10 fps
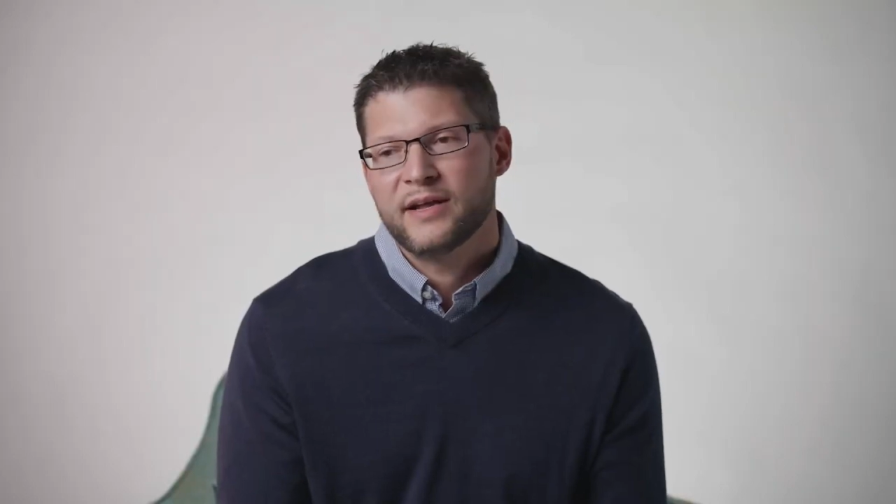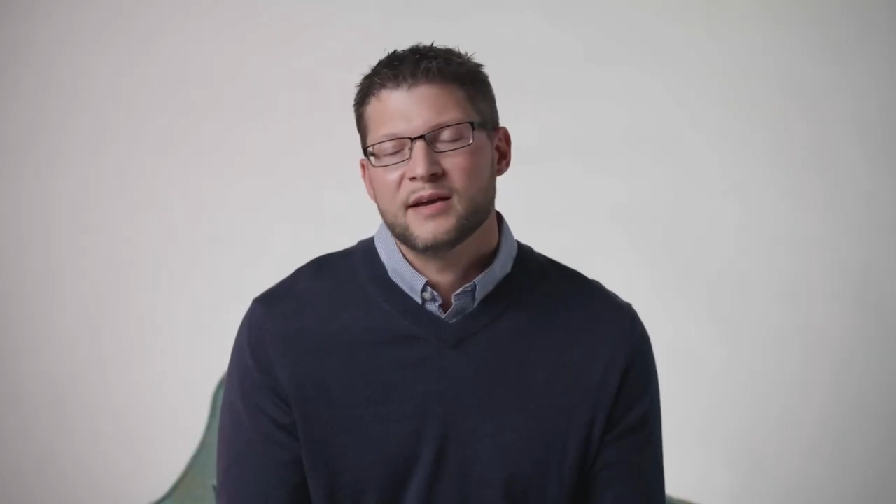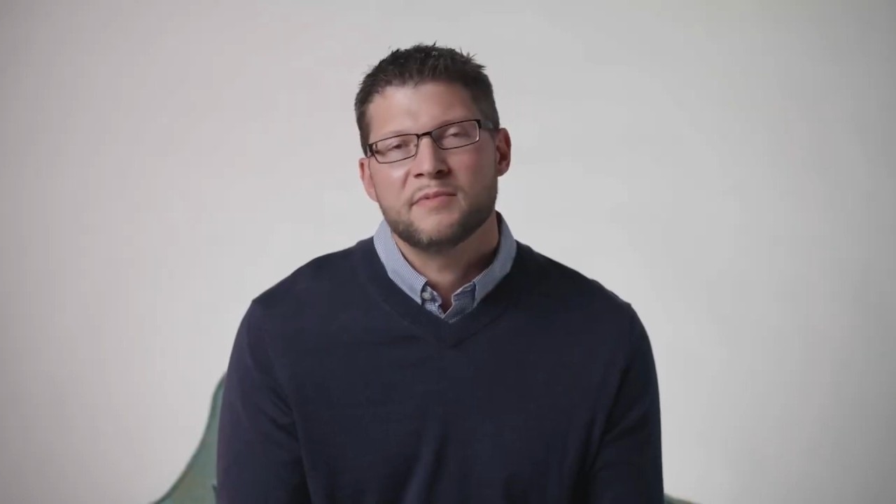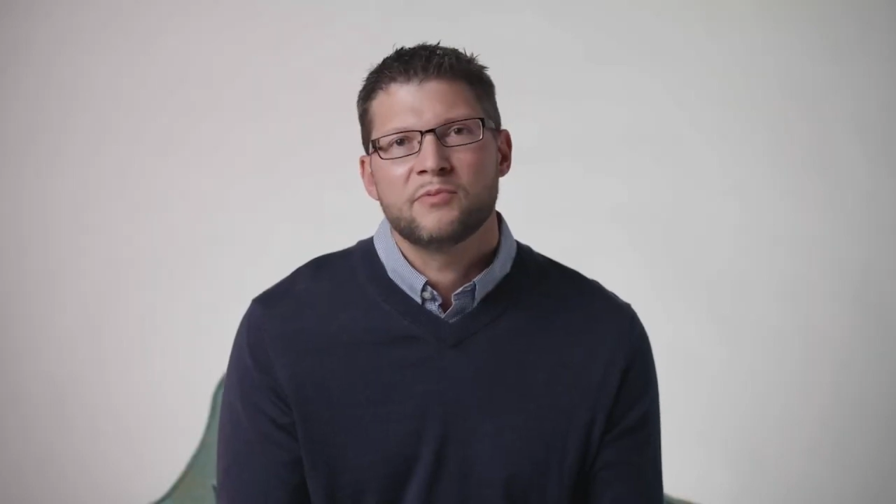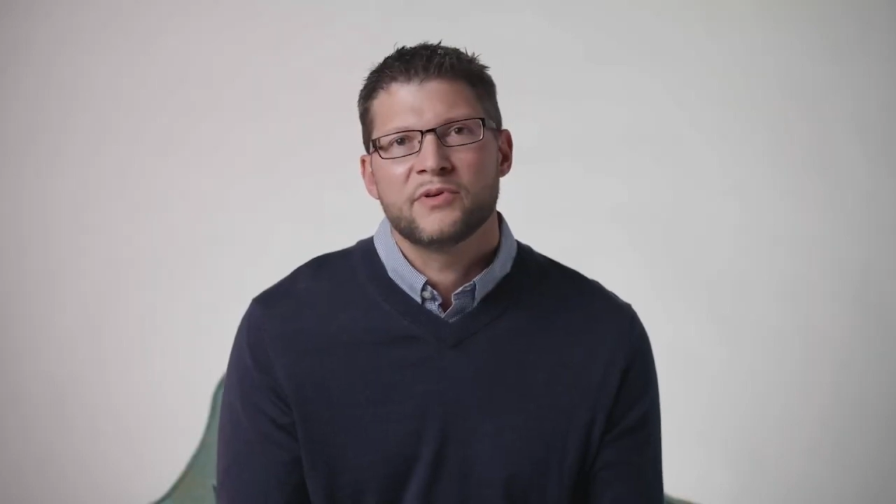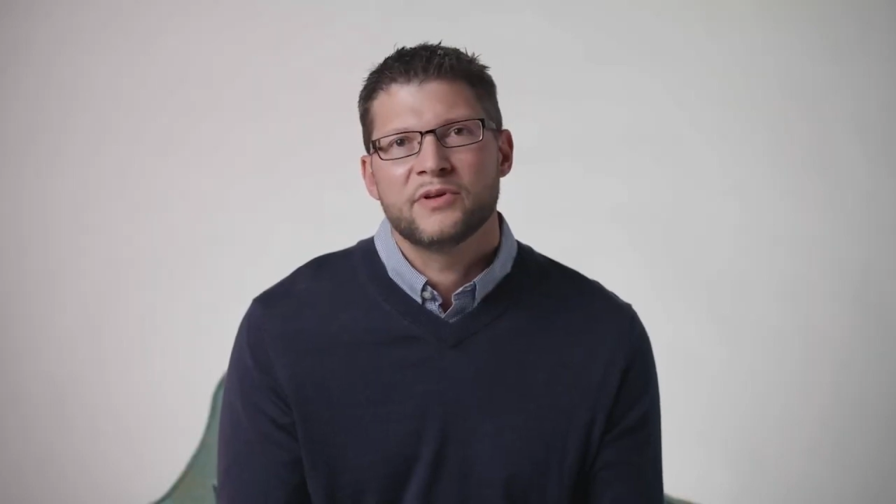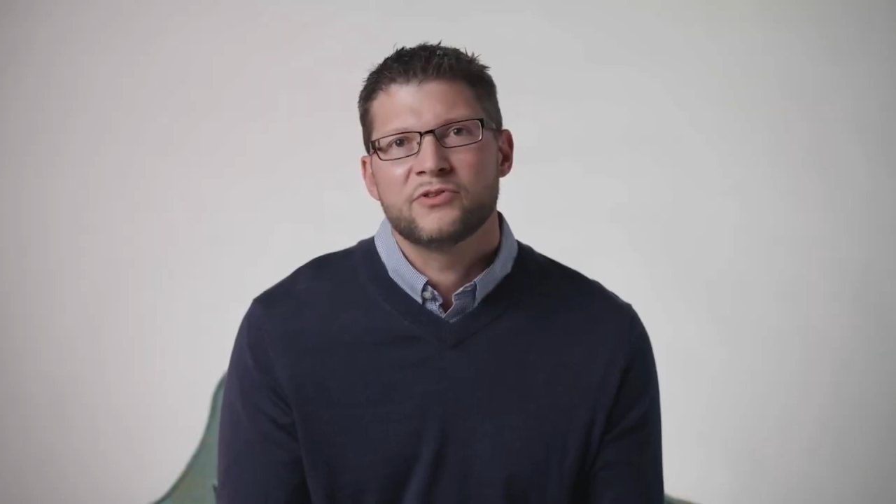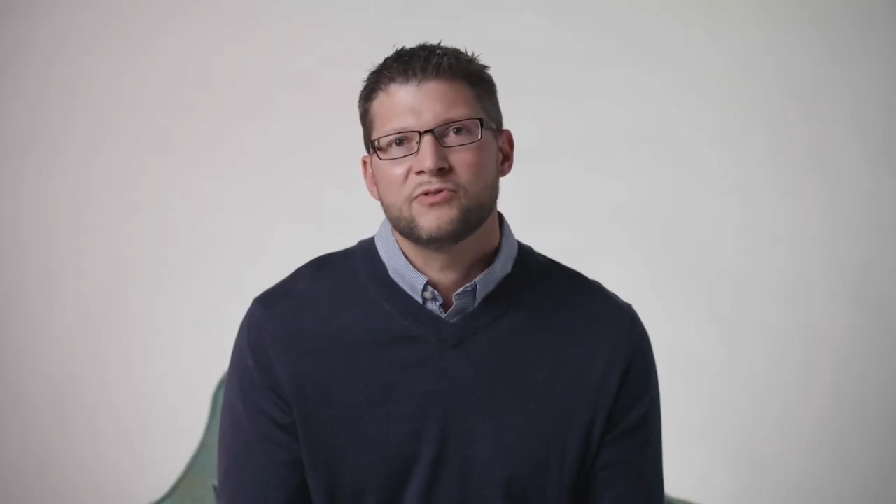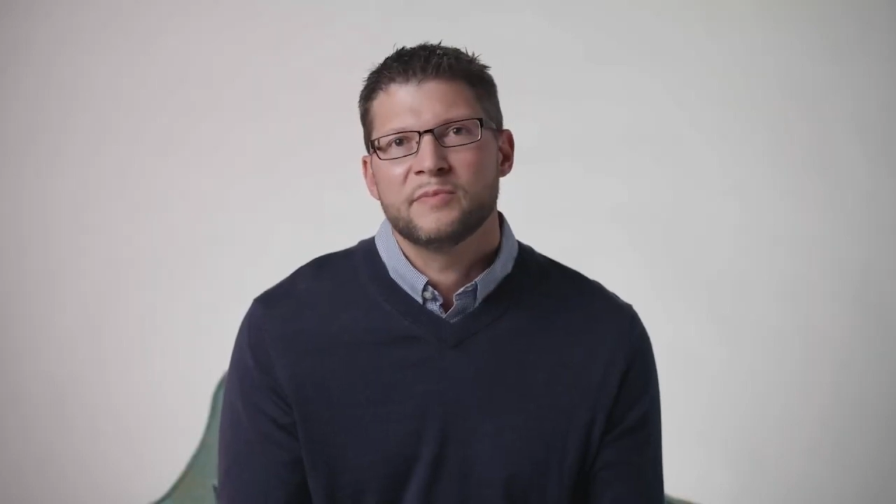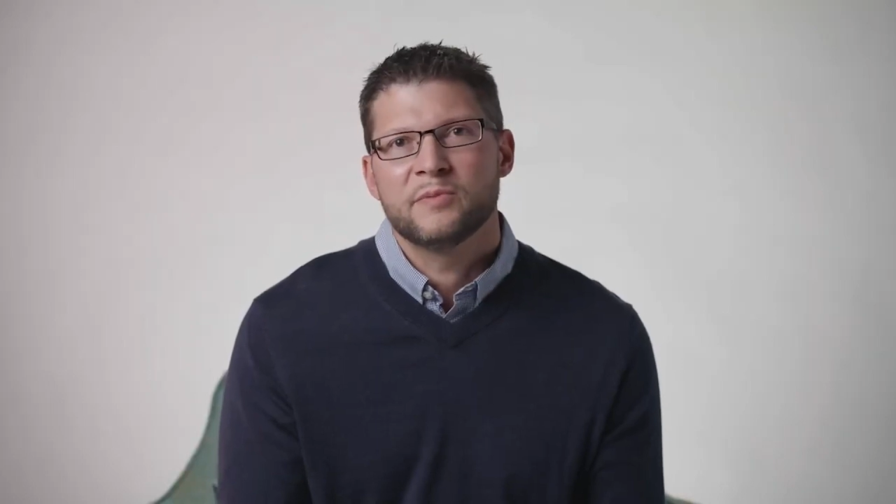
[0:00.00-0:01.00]
to come up with a
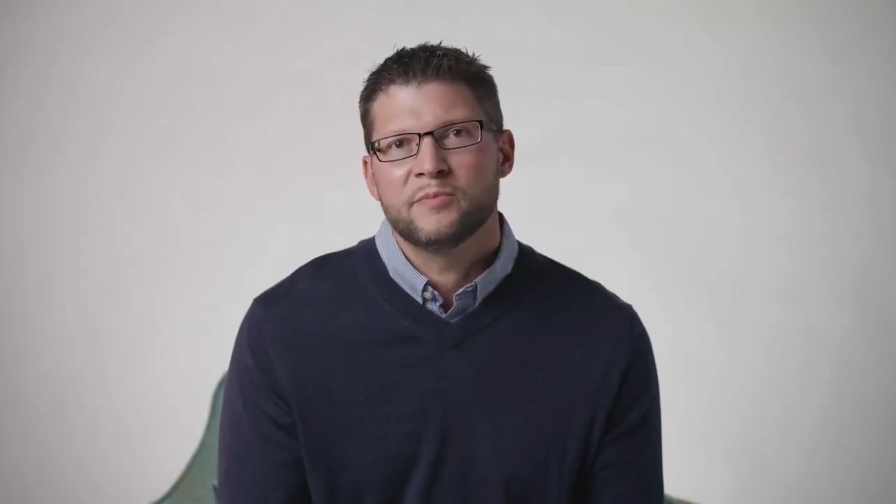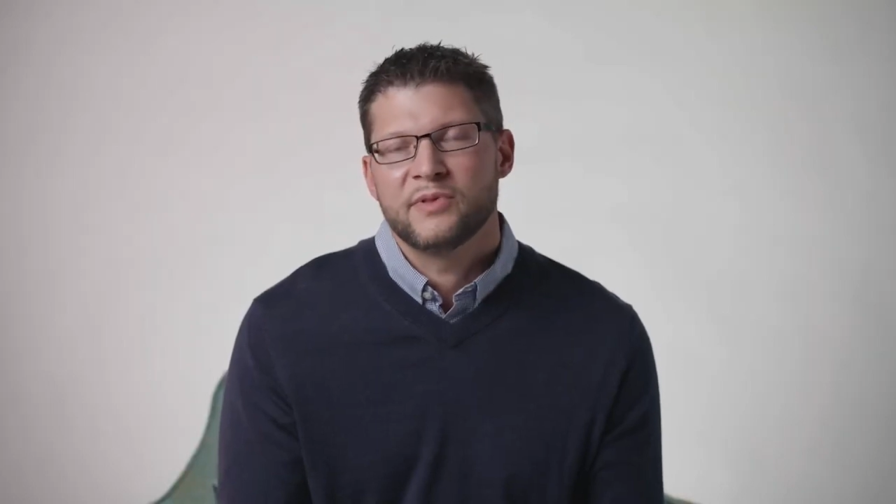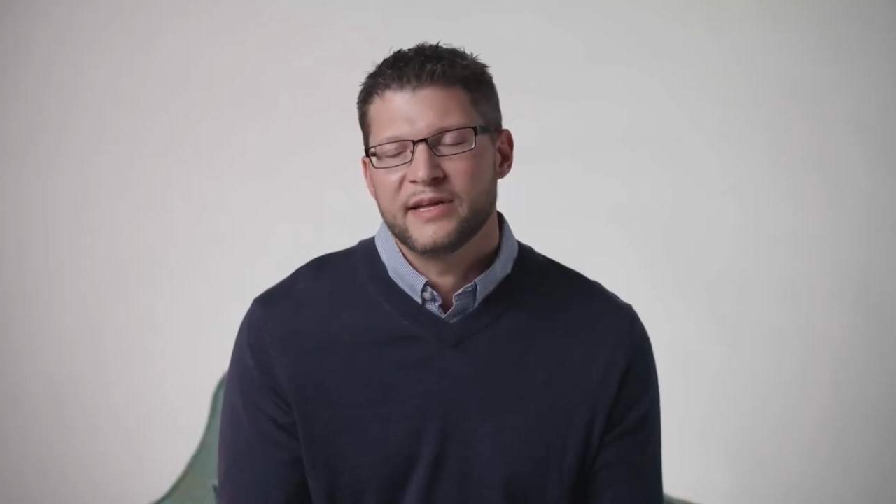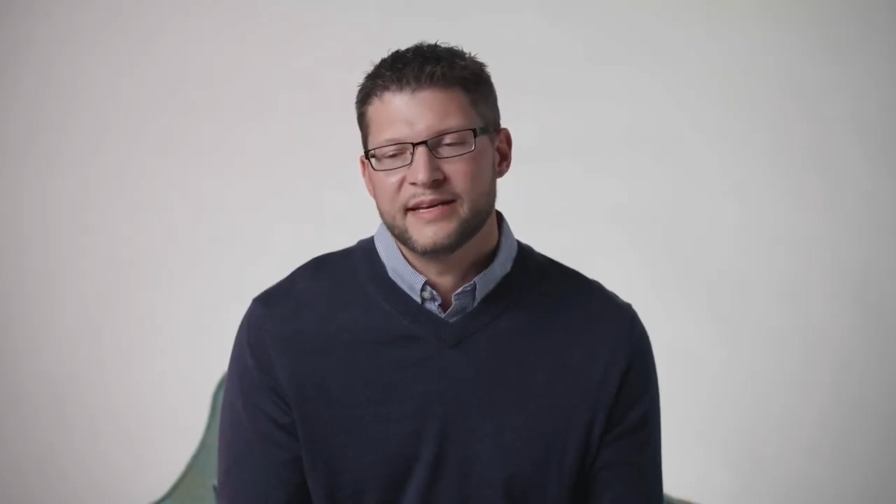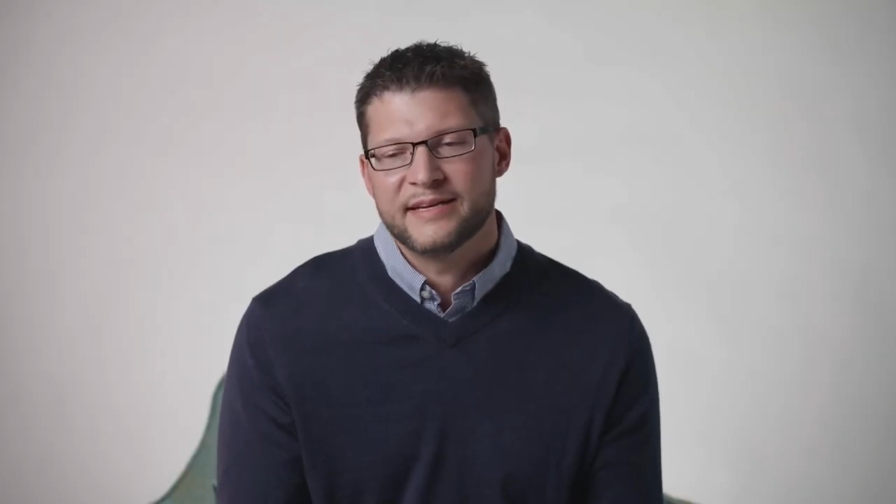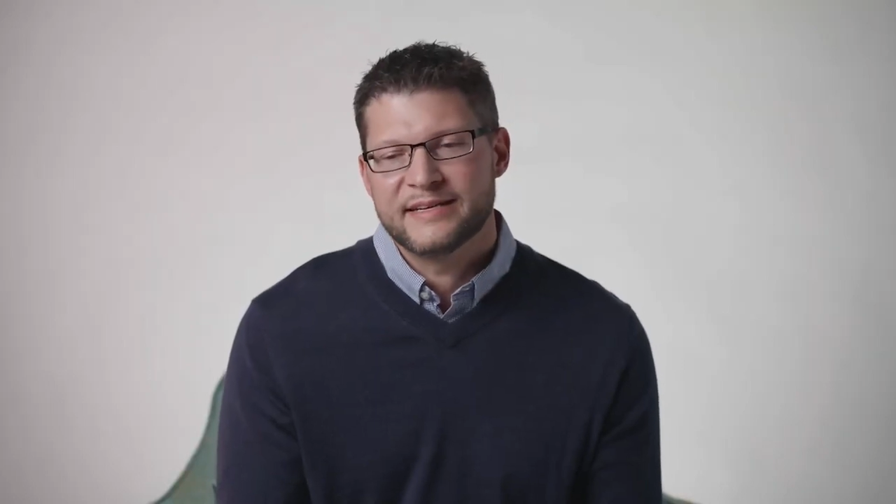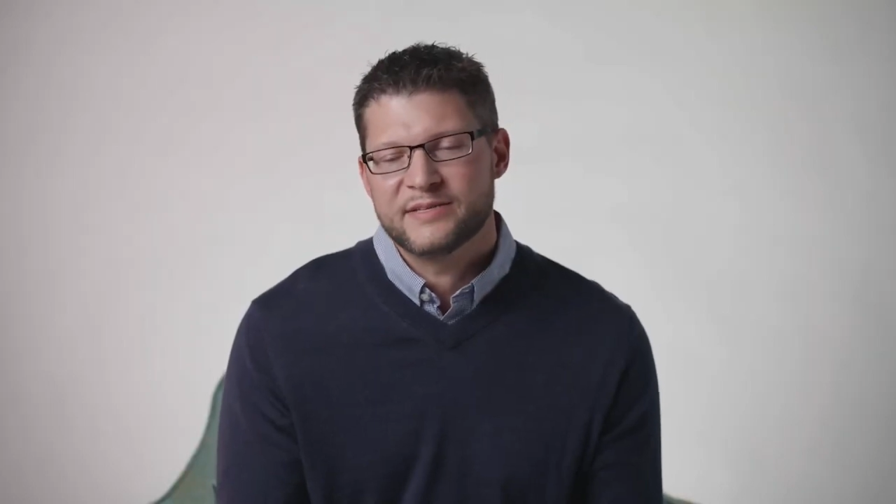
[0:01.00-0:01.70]
treatment plan